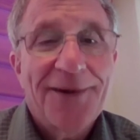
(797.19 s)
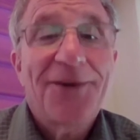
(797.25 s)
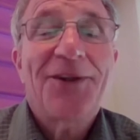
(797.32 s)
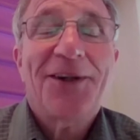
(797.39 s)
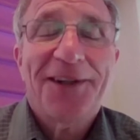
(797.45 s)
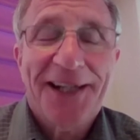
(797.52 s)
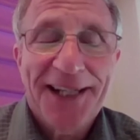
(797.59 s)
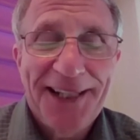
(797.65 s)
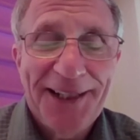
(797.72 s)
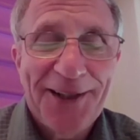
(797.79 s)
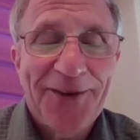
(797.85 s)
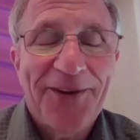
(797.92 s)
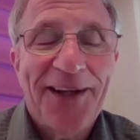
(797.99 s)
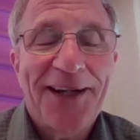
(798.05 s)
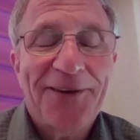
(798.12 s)
You're a keto
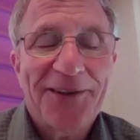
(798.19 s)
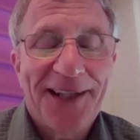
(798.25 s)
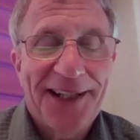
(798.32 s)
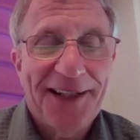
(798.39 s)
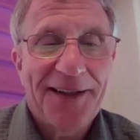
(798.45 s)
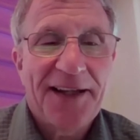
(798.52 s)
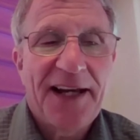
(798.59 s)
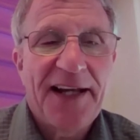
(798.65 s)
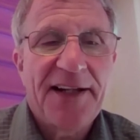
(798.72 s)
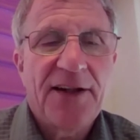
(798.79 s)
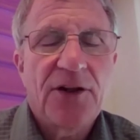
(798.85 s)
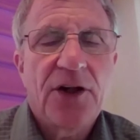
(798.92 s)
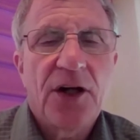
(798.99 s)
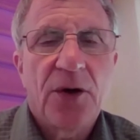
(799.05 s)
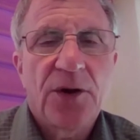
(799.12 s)
now, yeah. And
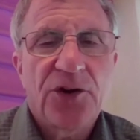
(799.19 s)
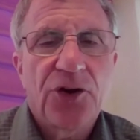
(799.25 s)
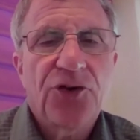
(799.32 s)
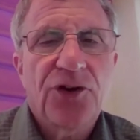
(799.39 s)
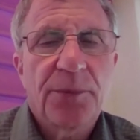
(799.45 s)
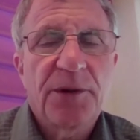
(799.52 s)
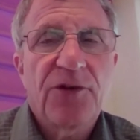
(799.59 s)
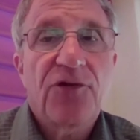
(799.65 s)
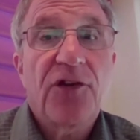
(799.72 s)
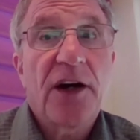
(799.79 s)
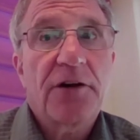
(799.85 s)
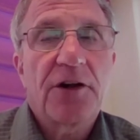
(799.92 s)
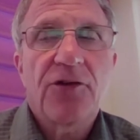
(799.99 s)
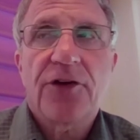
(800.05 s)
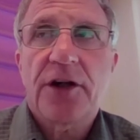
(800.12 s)
it used to be
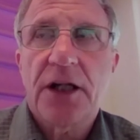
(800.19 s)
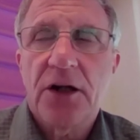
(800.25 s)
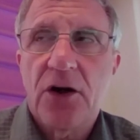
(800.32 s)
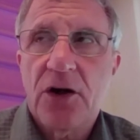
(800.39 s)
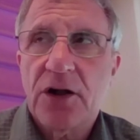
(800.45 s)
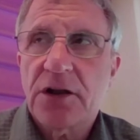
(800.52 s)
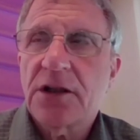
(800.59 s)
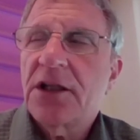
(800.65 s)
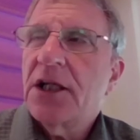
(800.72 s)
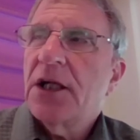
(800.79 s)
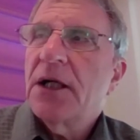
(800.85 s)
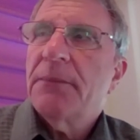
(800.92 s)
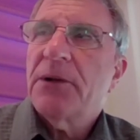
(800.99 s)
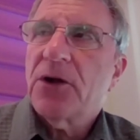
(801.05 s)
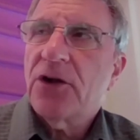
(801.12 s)
very, very hard,
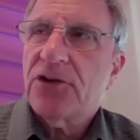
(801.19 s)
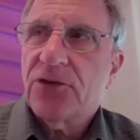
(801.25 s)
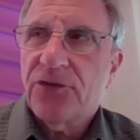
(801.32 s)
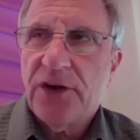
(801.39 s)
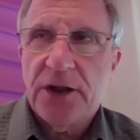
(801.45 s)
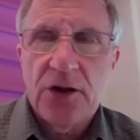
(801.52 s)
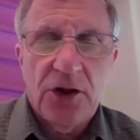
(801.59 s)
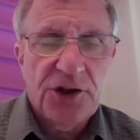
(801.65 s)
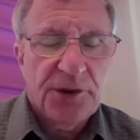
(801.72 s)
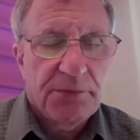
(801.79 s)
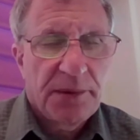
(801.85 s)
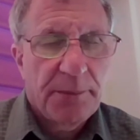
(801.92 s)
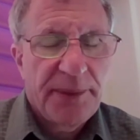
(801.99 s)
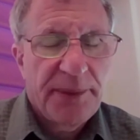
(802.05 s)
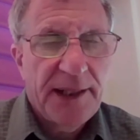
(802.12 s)
because it's very hard to
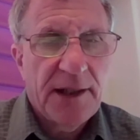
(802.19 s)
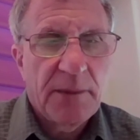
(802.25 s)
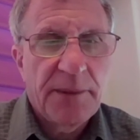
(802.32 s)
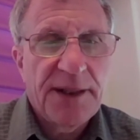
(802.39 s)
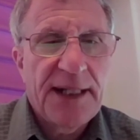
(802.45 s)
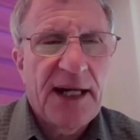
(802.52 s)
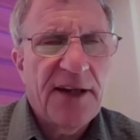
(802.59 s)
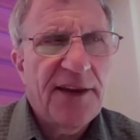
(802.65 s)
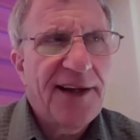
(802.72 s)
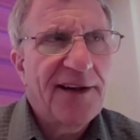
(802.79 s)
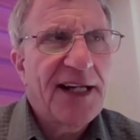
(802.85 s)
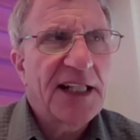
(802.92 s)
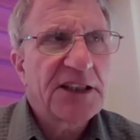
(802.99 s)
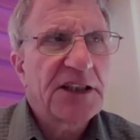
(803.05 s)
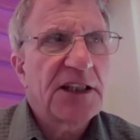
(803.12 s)
prepare. But now
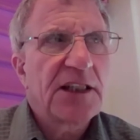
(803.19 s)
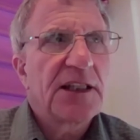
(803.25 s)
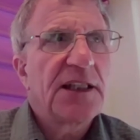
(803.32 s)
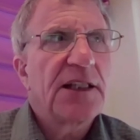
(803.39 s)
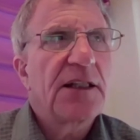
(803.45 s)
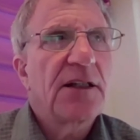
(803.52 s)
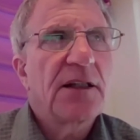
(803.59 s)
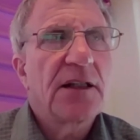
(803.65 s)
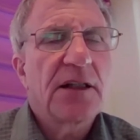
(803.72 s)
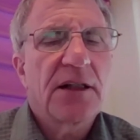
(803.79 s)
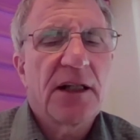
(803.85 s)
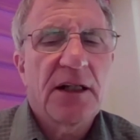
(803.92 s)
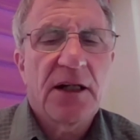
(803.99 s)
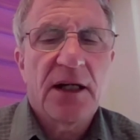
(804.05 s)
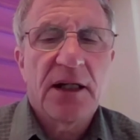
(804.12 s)

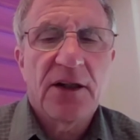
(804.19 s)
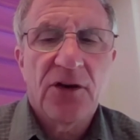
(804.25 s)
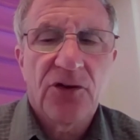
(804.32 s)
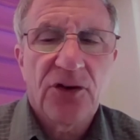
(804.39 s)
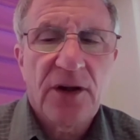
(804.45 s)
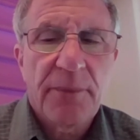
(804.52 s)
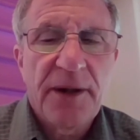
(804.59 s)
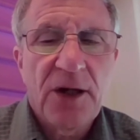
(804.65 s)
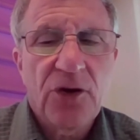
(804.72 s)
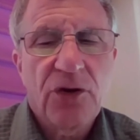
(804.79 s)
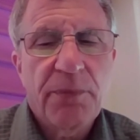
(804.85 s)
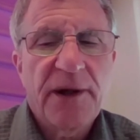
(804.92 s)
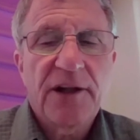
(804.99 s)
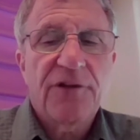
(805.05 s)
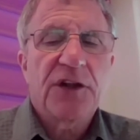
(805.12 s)
there is some health
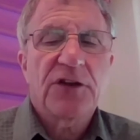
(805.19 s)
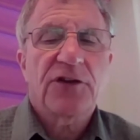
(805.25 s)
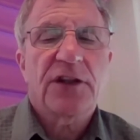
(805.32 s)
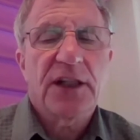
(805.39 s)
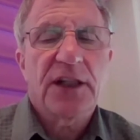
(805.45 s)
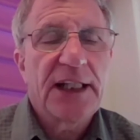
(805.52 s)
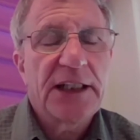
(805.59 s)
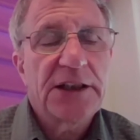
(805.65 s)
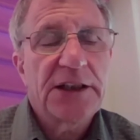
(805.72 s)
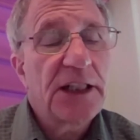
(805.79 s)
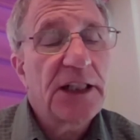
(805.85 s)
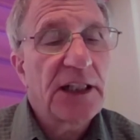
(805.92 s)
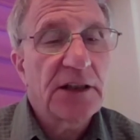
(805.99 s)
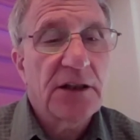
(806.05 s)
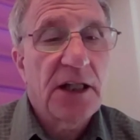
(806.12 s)
benefits to the
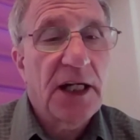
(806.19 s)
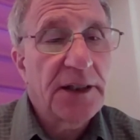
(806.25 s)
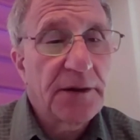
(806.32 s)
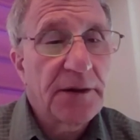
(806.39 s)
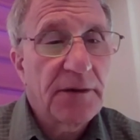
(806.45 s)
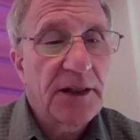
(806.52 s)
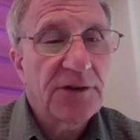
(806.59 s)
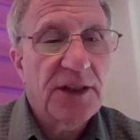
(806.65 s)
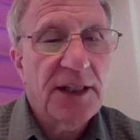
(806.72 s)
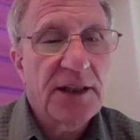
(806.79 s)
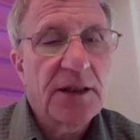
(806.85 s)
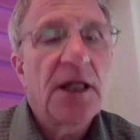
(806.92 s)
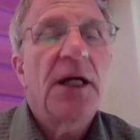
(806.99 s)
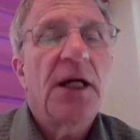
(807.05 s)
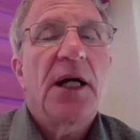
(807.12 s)
ketogenic diet, they're
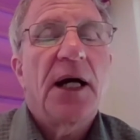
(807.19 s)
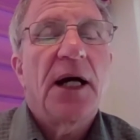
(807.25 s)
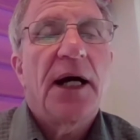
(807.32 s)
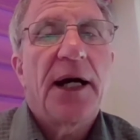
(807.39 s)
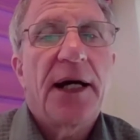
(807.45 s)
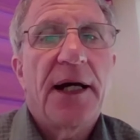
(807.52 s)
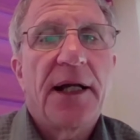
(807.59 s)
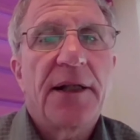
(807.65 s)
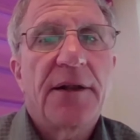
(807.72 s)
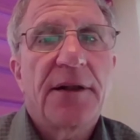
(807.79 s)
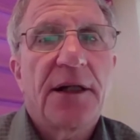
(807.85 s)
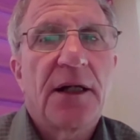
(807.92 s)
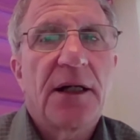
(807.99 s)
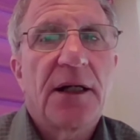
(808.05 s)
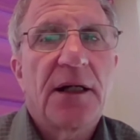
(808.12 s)
saying. And,
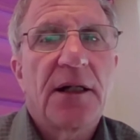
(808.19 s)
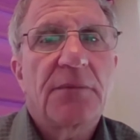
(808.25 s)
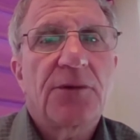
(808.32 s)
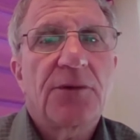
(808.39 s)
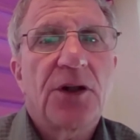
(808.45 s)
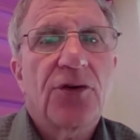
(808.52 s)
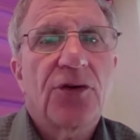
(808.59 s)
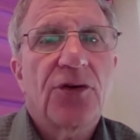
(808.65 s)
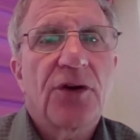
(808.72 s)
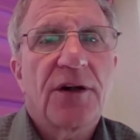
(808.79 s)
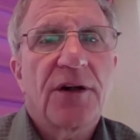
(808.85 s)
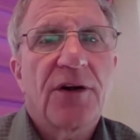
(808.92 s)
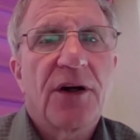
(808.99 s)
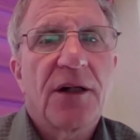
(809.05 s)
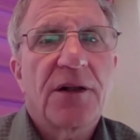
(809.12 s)
so
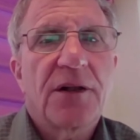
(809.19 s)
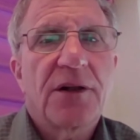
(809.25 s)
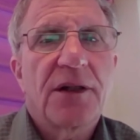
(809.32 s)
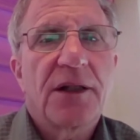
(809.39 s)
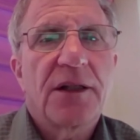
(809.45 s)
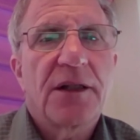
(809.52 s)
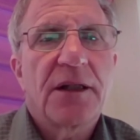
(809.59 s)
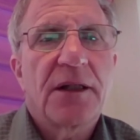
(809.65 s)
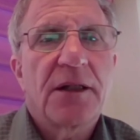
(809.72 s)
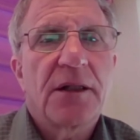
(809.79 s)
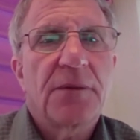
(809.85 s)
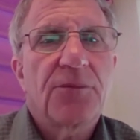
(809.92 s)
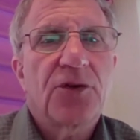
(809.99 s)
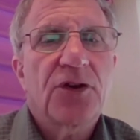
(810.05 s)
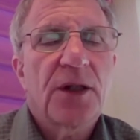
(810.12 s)
there are in
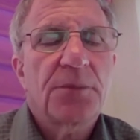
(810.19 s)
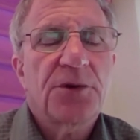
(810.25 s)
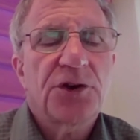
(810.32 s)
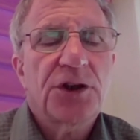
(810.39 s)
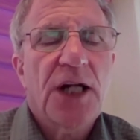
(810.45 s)
some